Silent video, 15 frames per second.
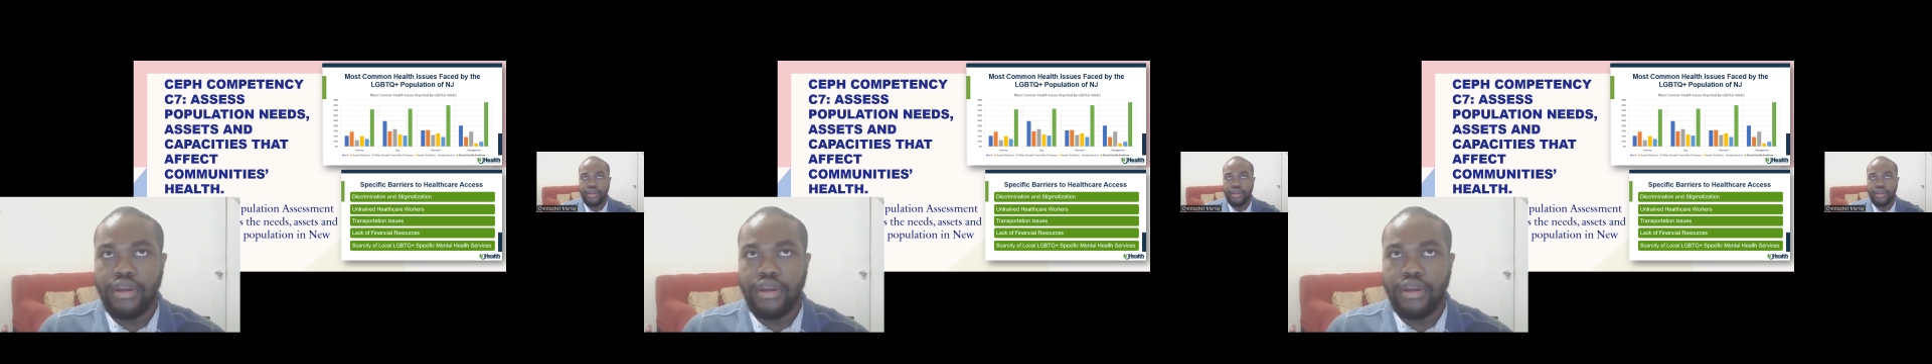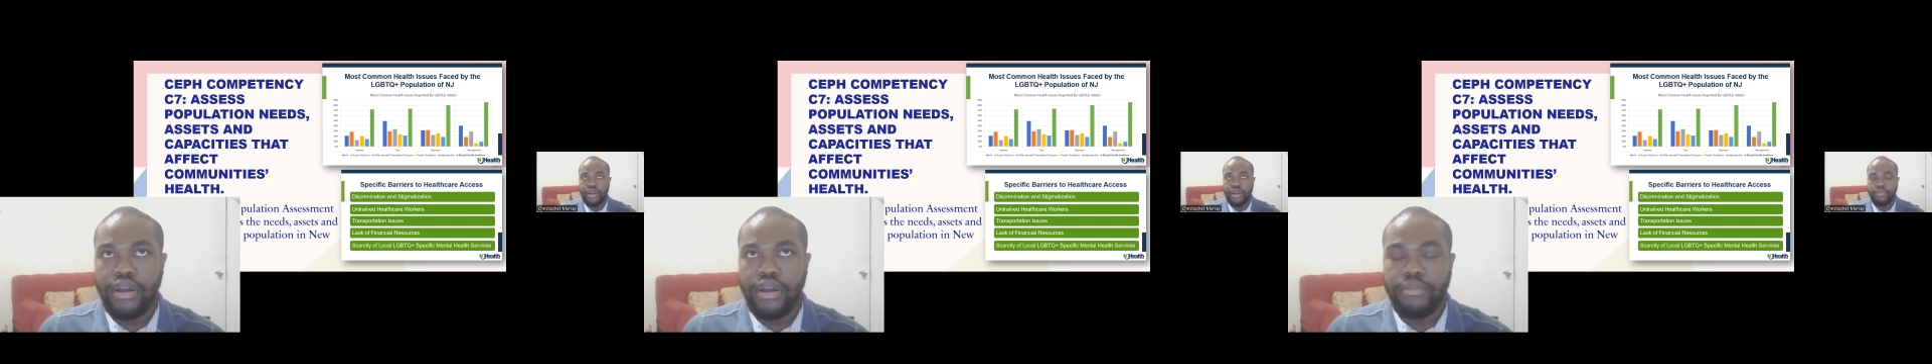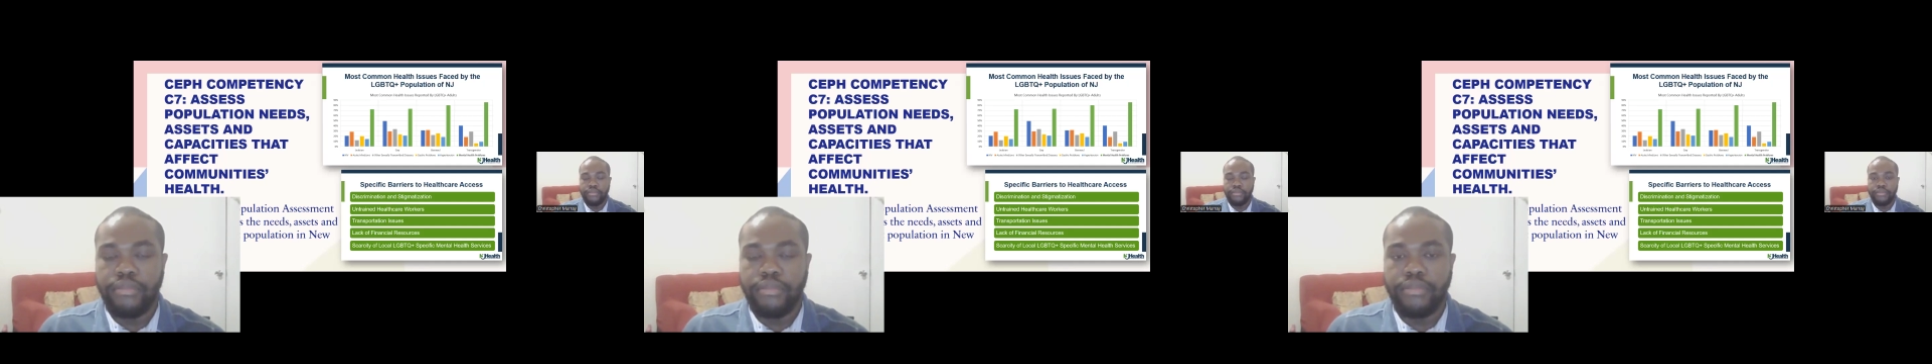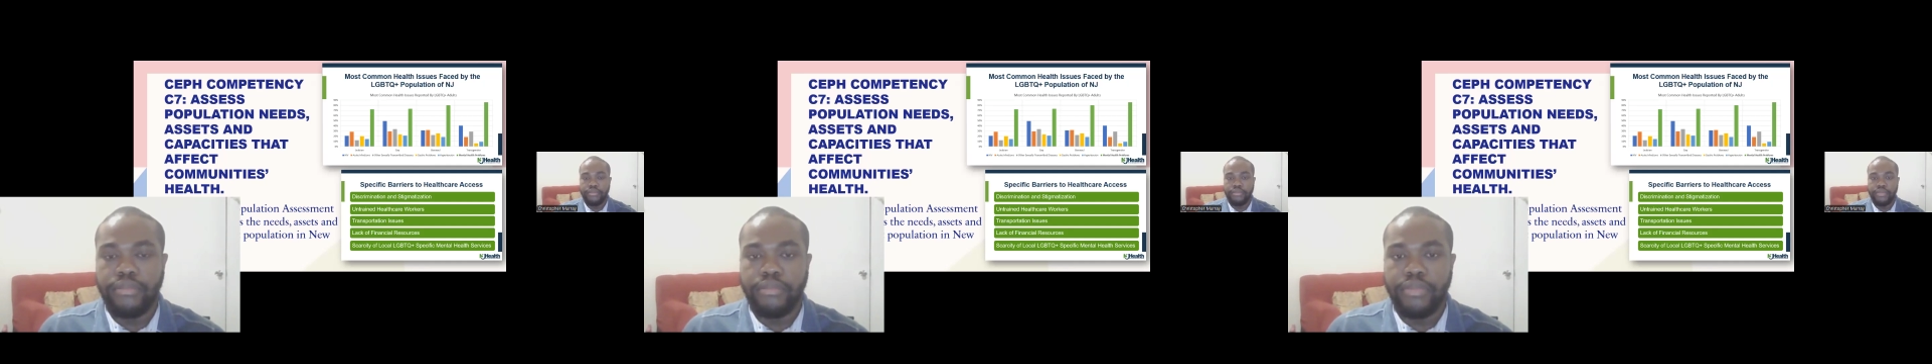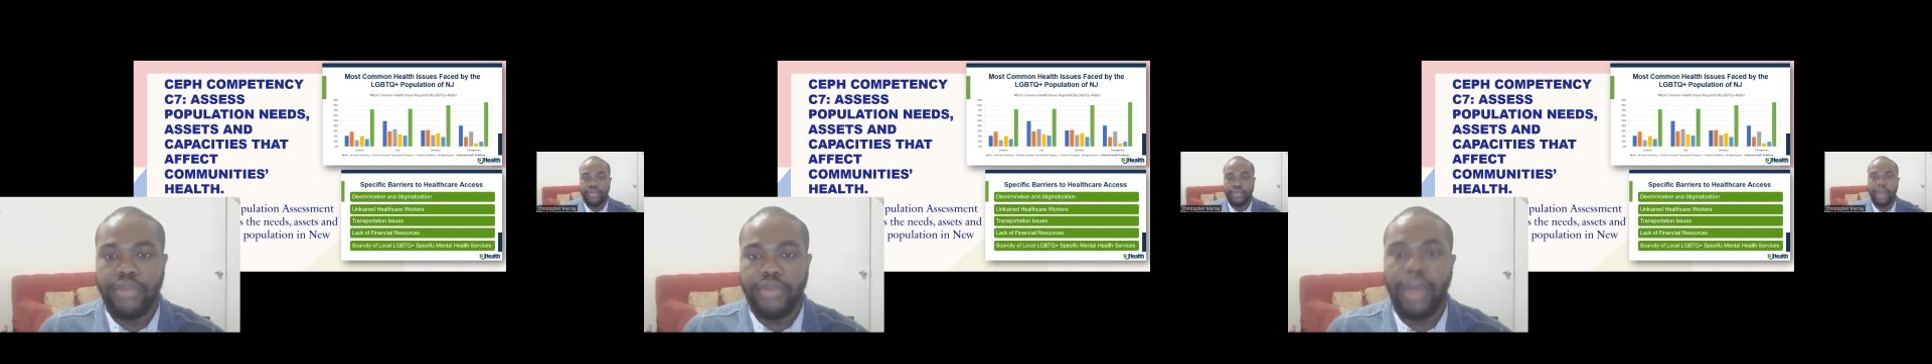
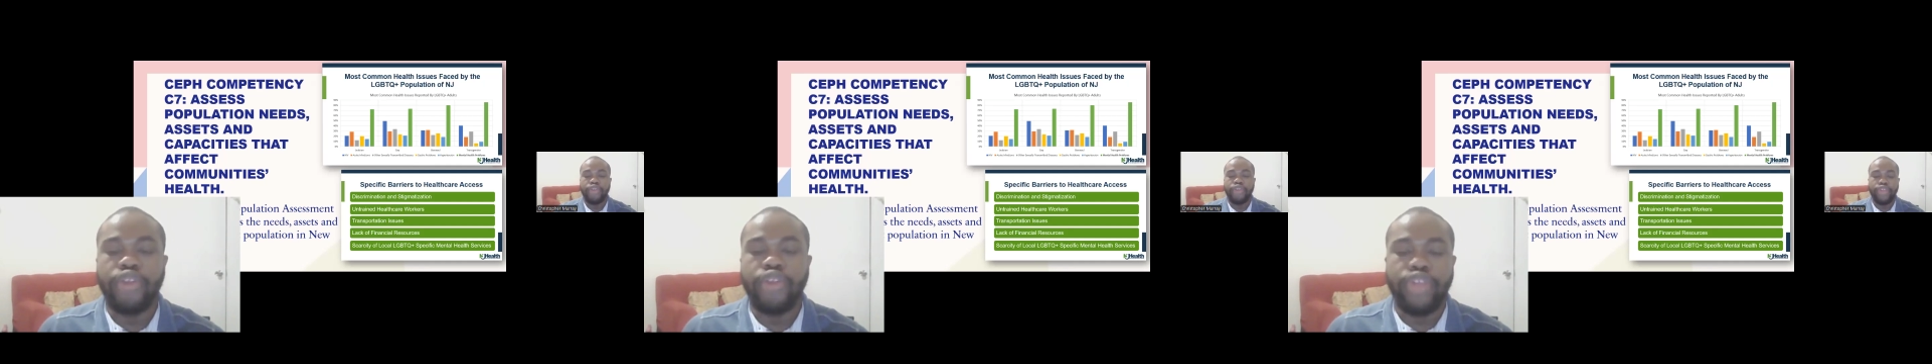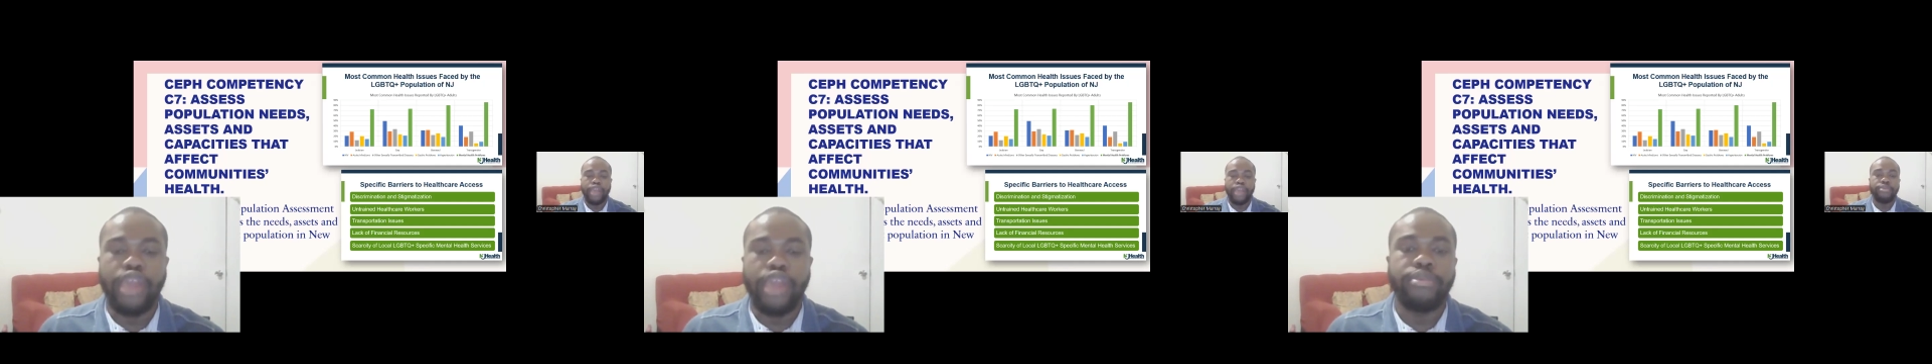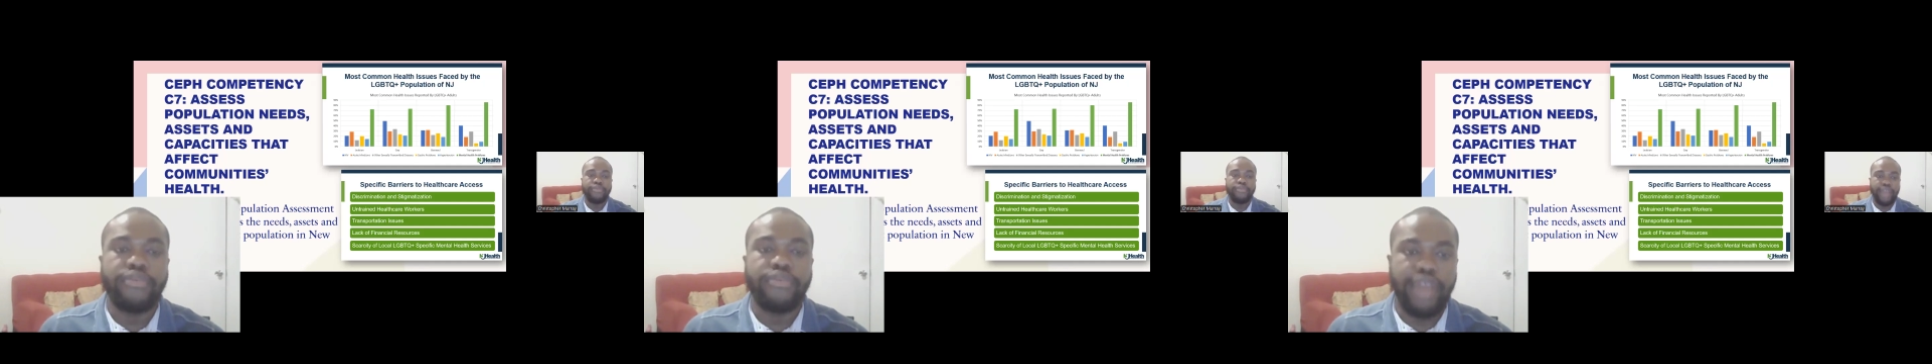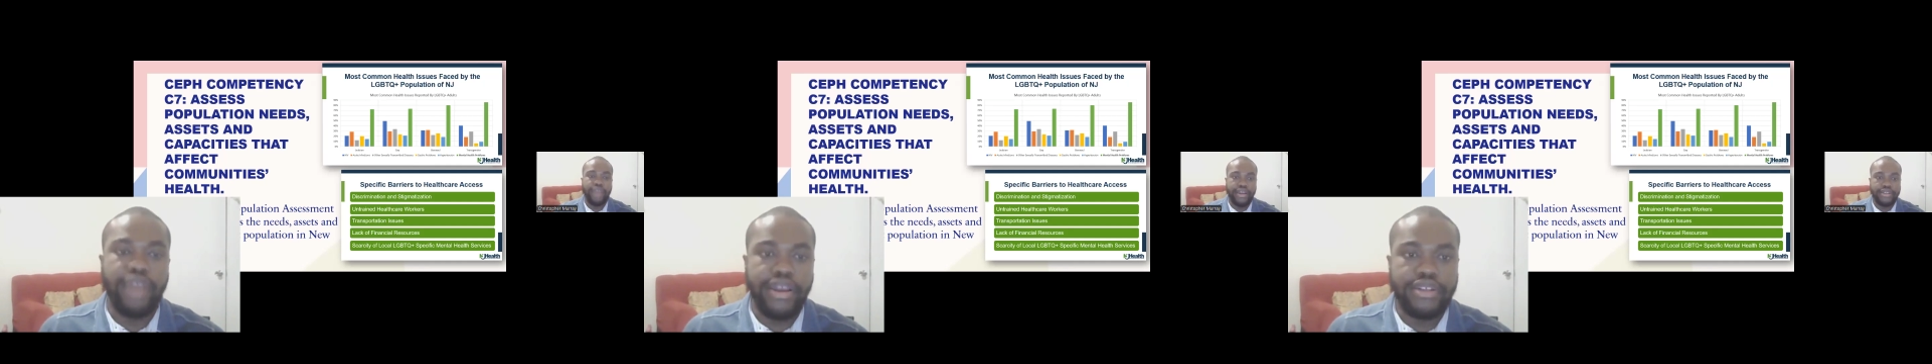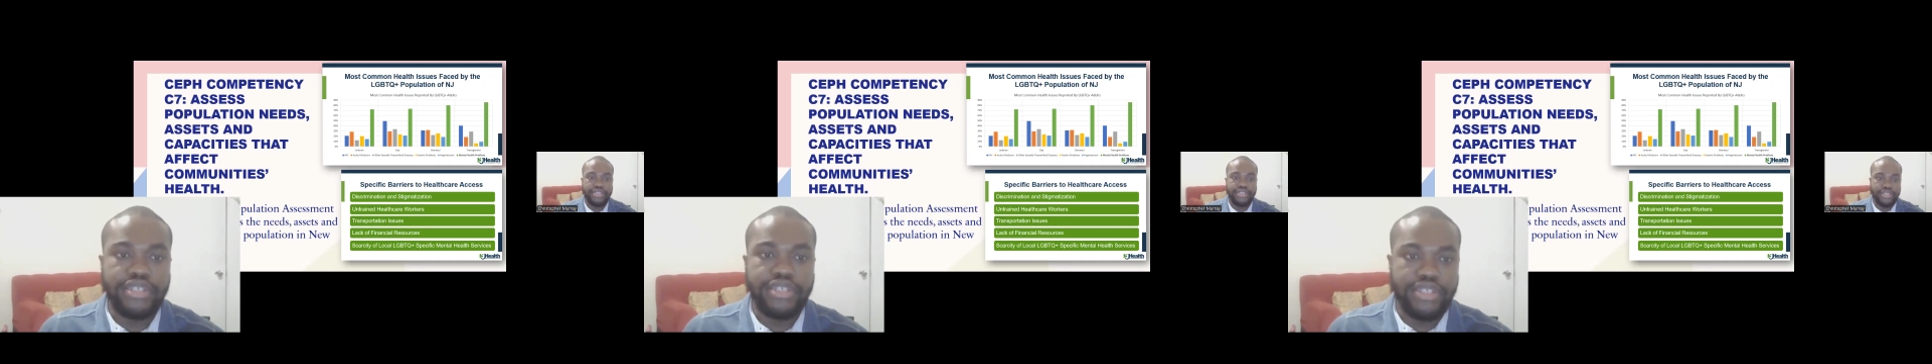healthcare providers